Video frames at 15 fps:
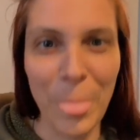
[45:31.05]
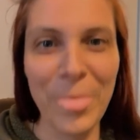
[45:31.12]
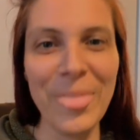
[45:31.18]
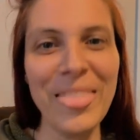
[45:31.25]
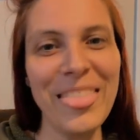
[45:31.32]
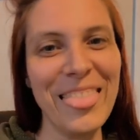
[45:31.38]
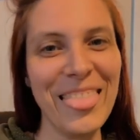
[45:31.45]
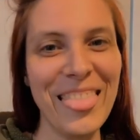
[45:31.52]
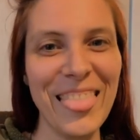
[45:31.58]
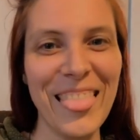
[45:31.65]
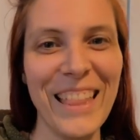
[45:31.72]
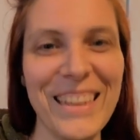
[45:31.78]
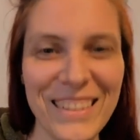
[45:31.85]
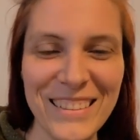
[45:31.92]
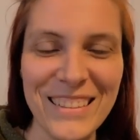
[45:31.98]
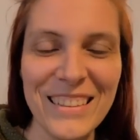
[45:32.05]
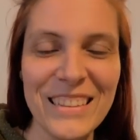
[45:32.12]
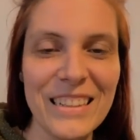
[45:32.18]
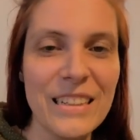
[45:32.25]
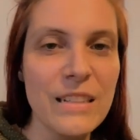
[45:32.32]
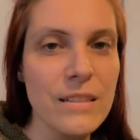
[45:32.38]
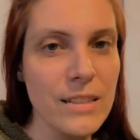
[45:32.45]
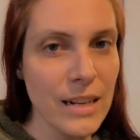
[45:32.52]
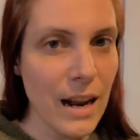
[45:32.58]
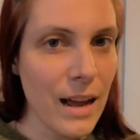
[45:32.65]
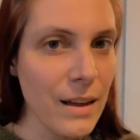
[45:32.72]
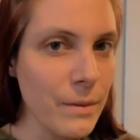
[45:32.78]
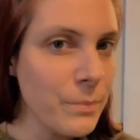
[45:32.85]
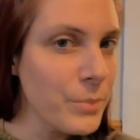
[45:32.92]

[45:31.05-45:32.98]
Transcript: Did I